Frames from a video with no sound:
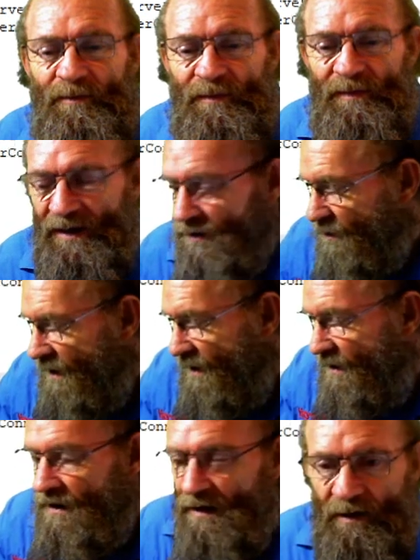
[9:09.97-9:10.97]
that way.
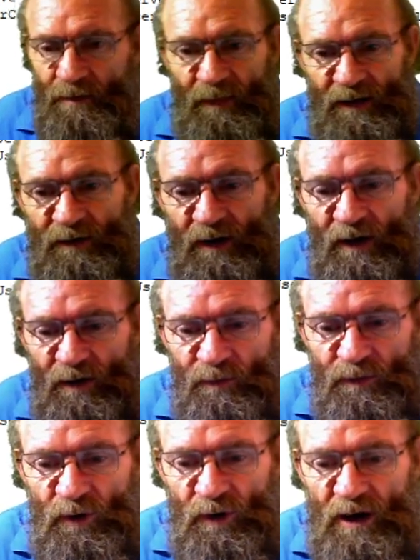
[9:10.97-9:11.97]
But
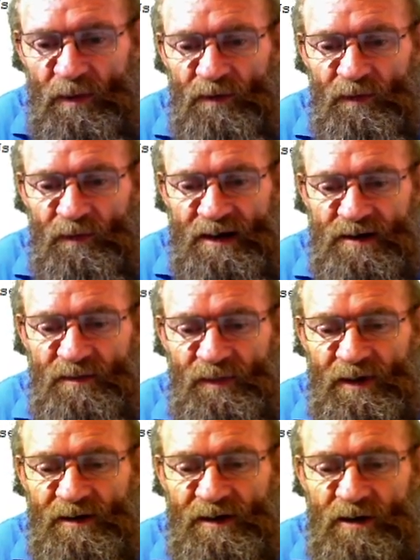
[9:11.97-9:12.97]
to keep it very
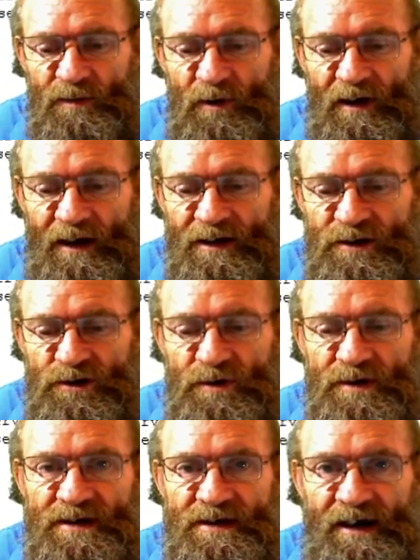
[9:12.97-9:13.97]
simple, keep your lines
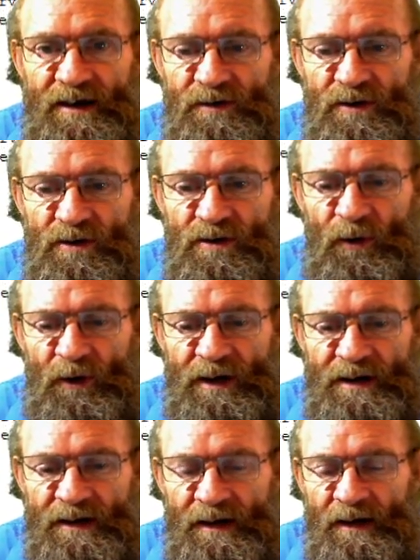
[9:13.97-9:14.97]
short, straight to the
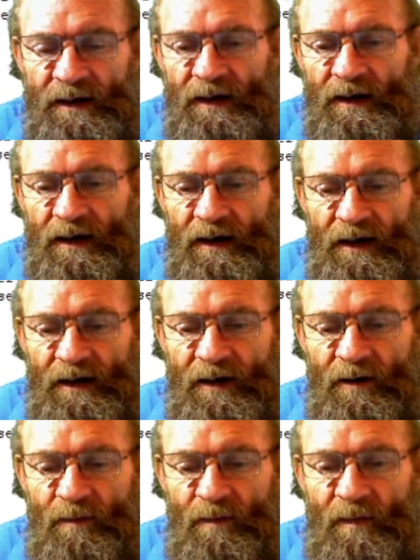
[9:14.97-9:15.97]
point,
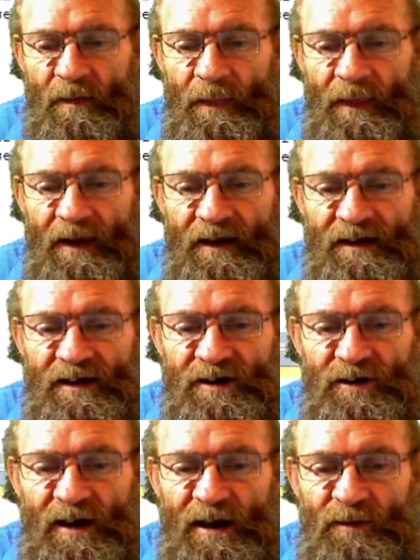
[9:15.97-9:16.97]
and then
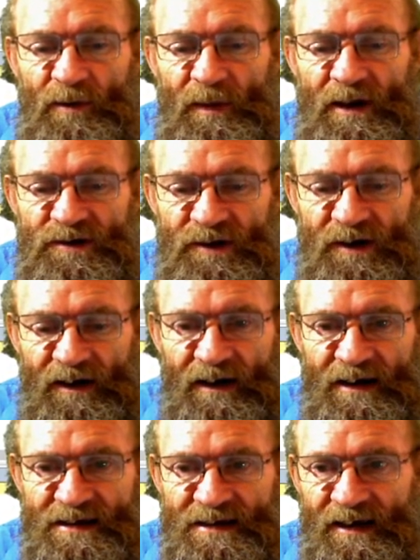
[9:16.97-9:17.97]
you'll have a pleasure
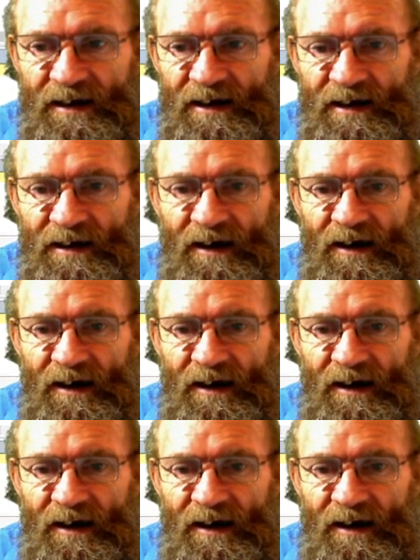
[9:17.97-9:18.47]
extending